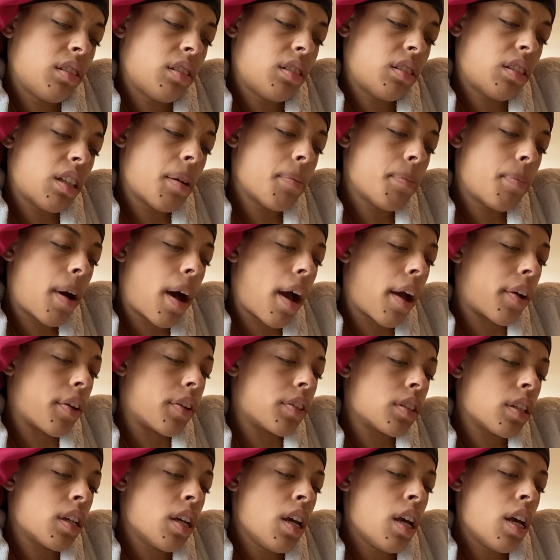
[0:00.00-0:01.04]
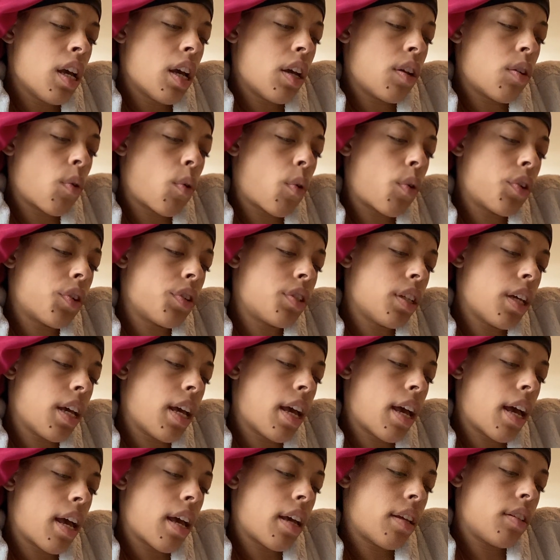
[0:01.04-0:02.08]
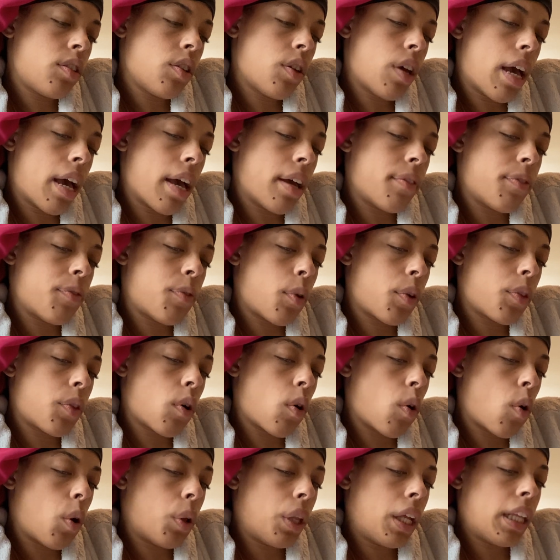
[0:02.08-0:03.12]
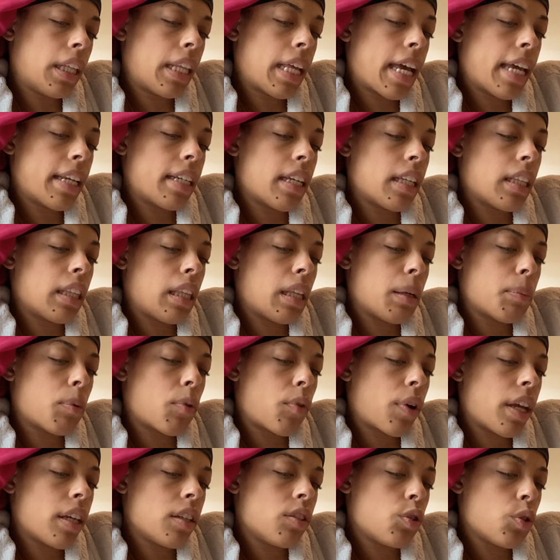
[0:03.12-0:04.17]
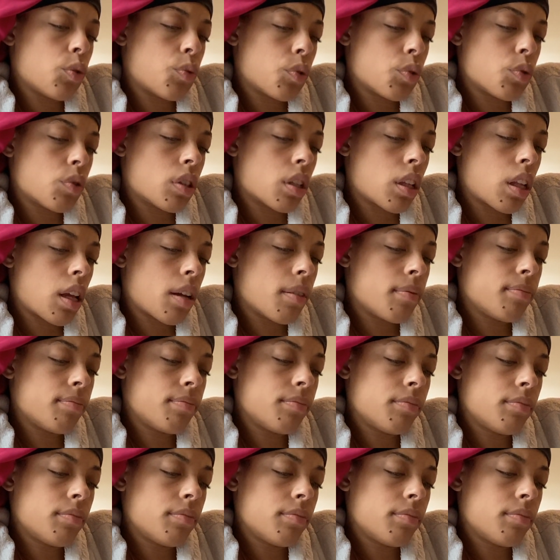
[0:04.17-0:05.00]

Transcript: Empires, in order to head for the Holy Land and liberate Jerusalem.